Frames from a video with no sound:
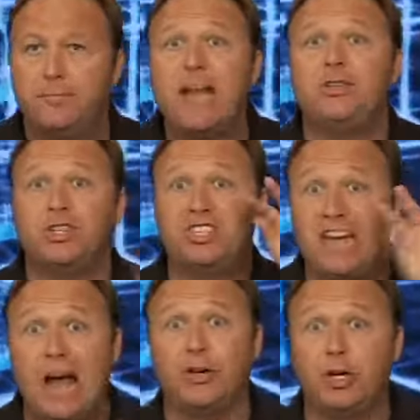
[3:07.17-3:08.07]
They just
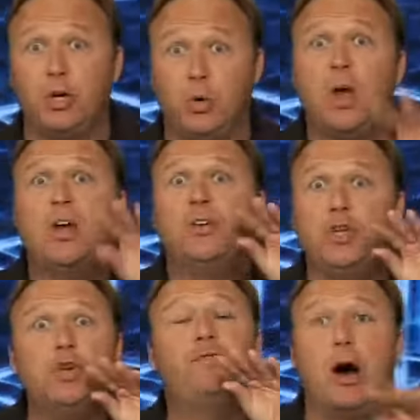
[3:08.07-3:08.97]
tell you,
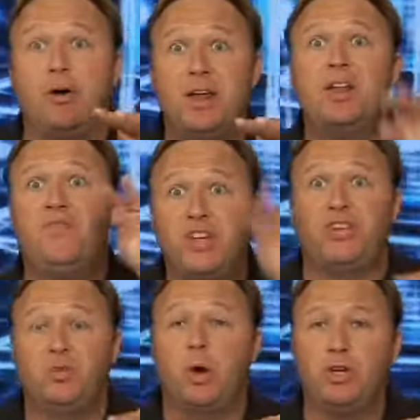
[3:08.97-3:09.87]
you voted,
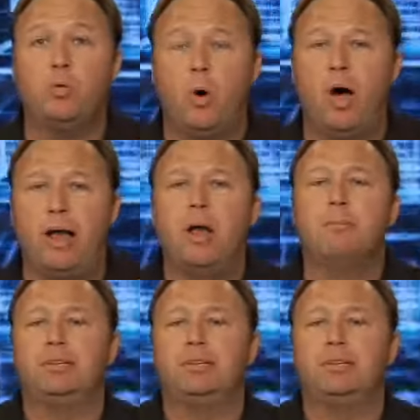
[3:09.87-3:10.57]
this is what you want.